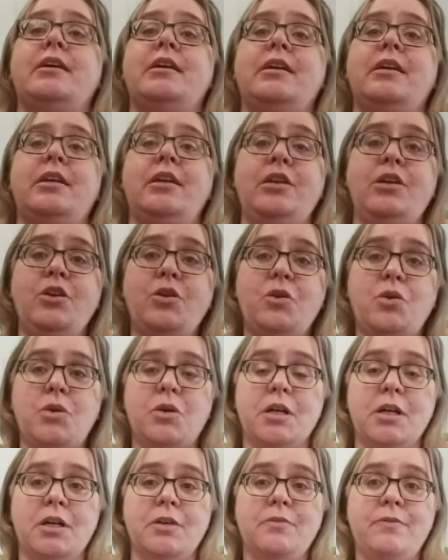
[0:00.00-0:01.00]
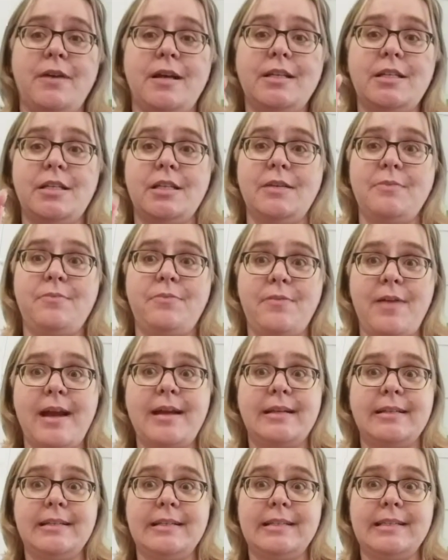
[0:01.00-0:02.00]
your Russian
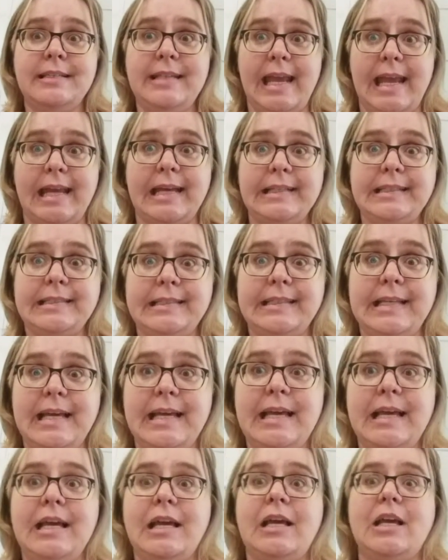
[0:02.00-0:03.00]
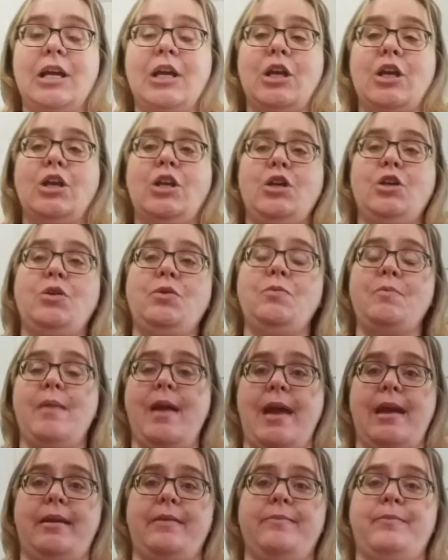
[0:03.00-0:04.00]
practice dance, you
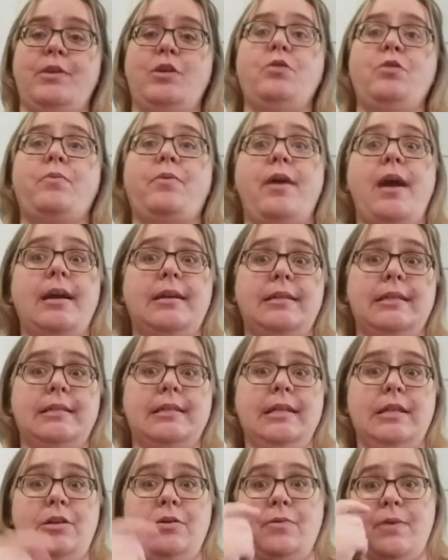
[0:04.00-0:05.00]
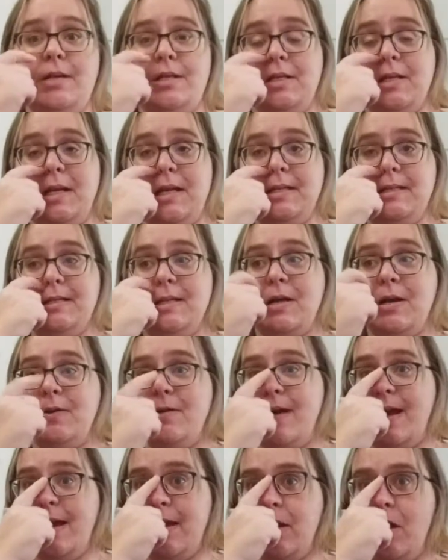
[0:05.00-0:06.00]
may. You practicing your Russian dance, all
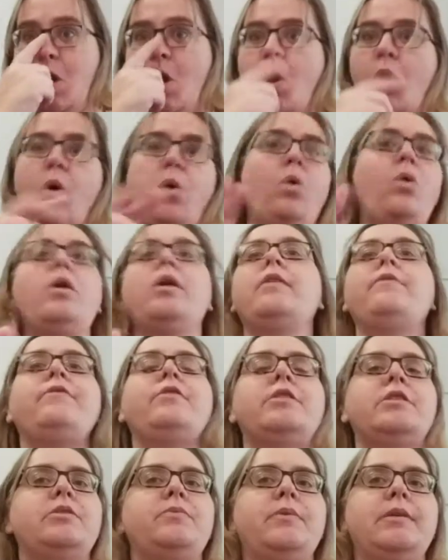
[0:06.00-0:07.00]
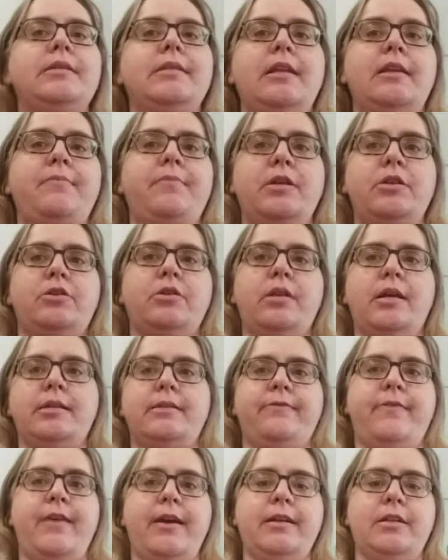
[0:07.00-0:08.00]
right? Or if you just want to send a picture,
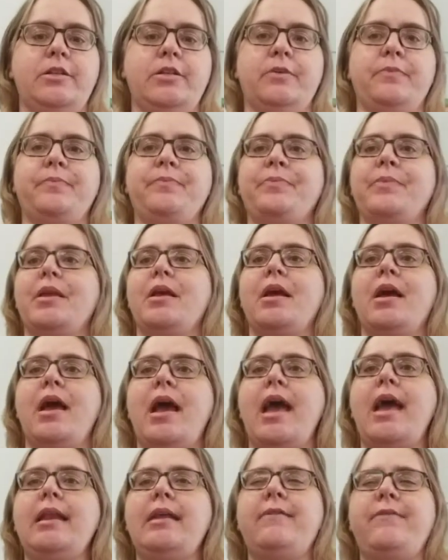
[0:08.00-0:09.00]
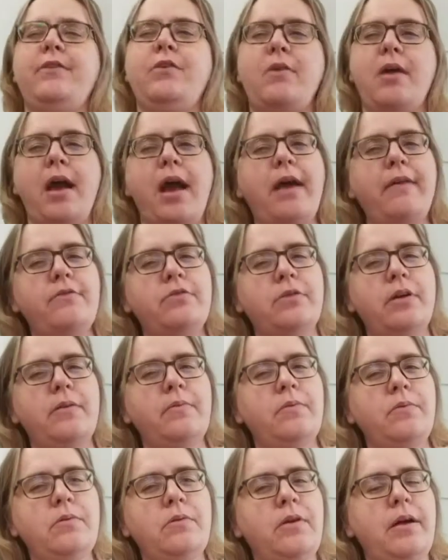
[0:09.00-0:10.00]
that's fine too. And if you have
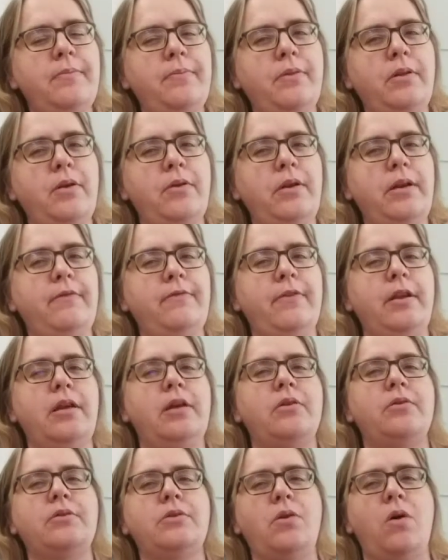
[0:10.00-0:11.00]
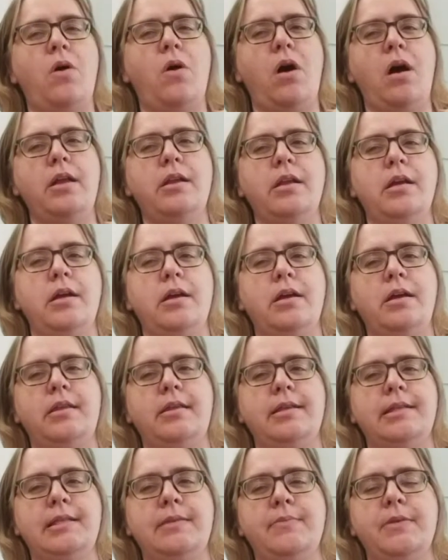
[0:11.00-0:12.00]
trouble uploading videos on
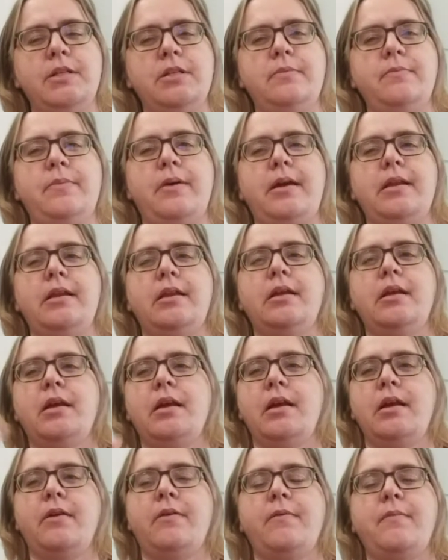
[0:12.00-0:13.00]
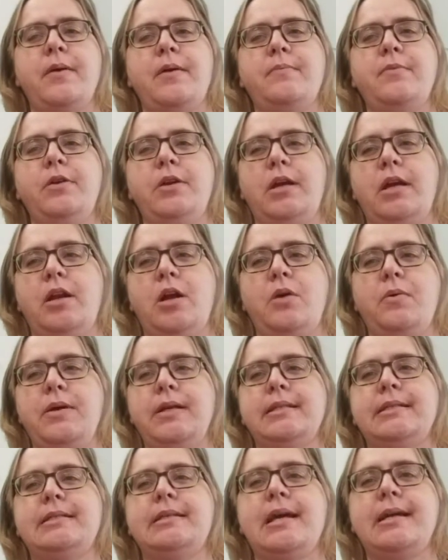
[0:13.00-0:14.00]
the submission button, remember you can
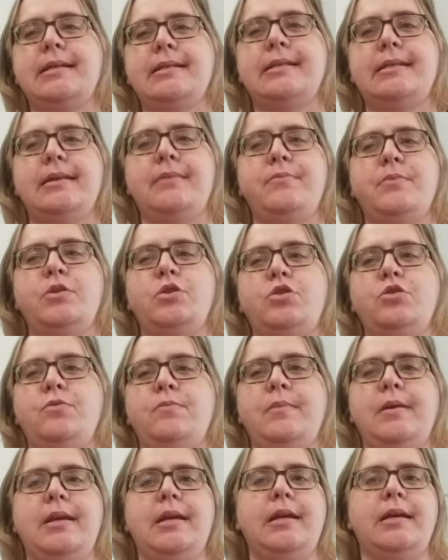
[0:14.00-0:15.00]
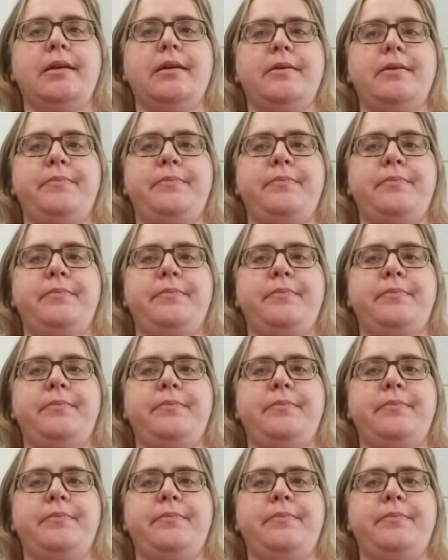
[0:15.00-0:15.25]
always text them to me